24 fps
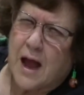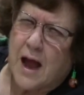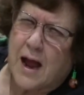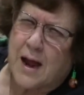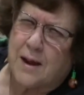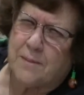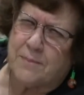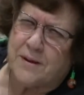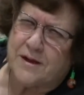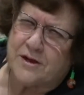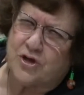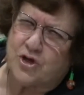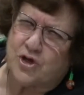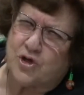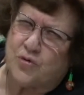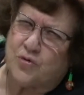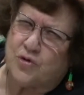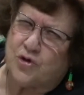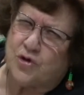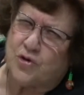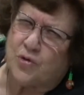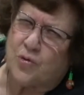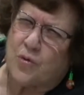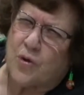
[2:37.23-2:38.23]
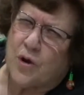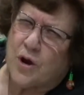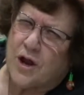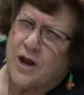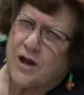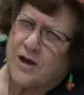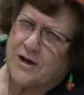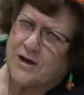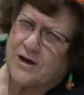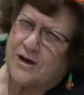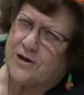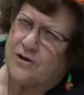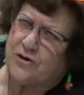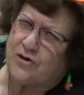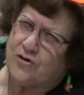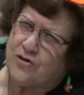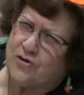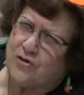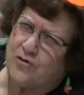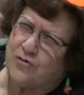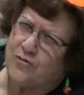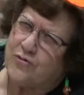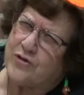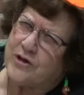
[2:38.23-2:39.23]
I bet you you need to
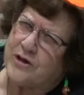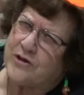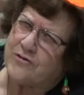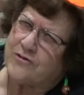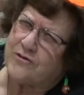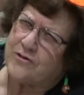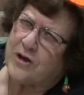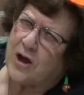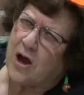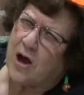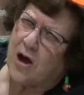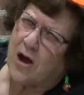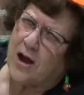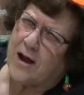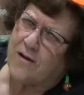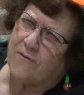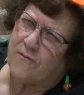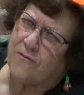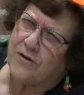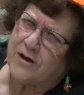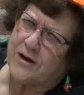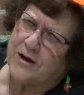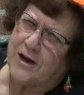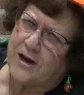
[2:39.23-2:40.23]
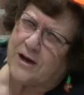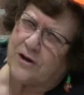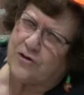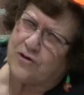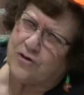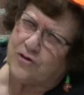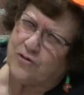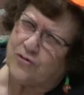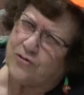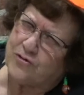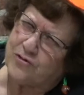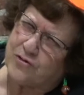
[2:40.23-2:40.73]
do this every day too,